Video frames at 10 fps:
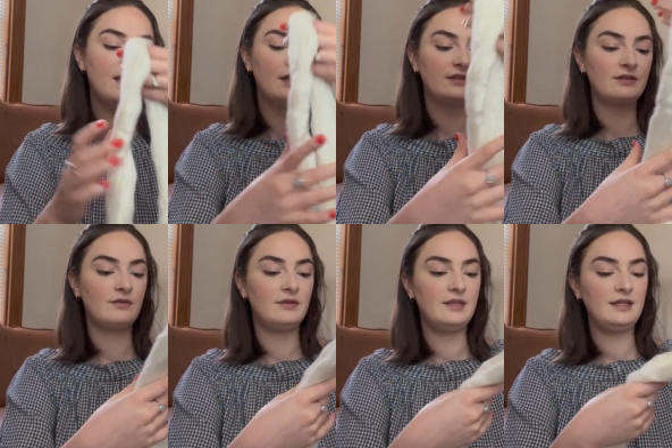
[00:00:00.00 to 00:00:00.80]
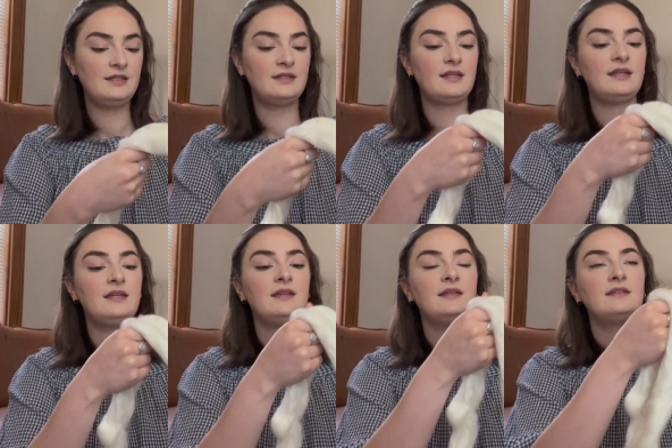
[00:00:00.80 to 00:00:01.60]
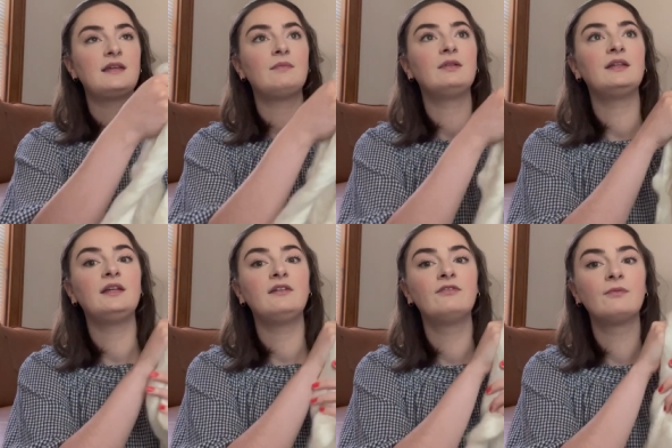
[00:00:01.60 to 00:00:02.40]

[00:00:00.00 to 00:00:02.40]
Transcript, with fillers: So this is, I believe,